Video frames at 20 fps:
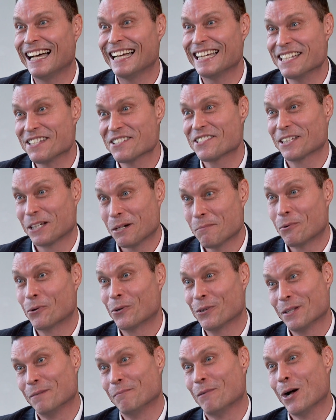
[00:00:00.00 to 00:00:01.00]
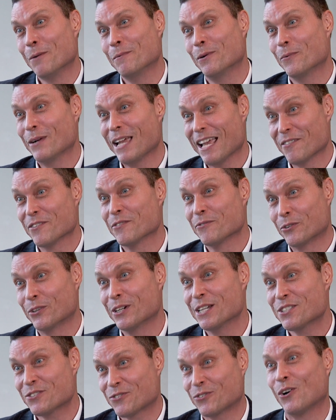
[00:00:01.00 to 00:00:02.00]
in Singapore at the moment, we have a
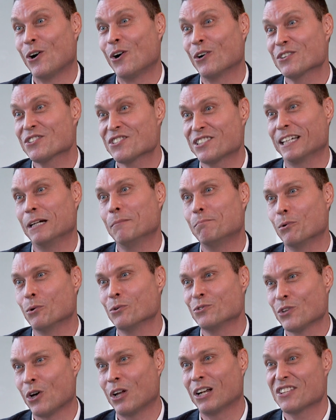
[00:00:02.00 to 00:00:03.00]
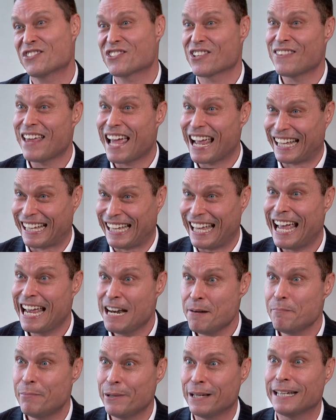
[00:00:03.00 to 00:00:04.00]
very strong Singapore dollar, so that
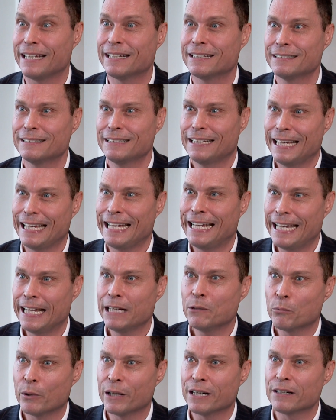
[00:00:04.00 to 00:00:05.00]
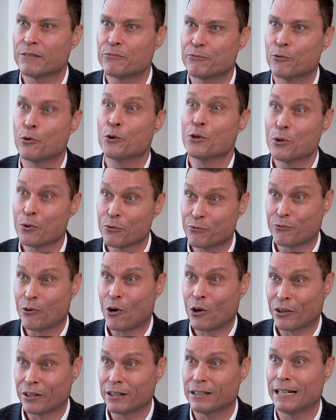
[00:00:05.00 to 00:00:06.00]
can be a headwind for your
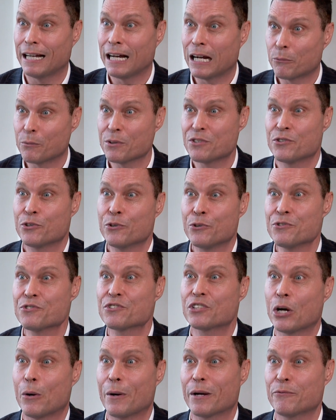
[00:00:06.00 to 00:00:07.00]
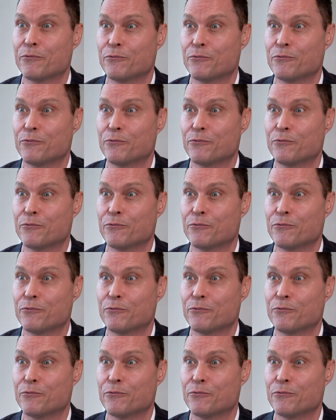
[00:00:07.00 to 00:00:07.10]
foreign returns going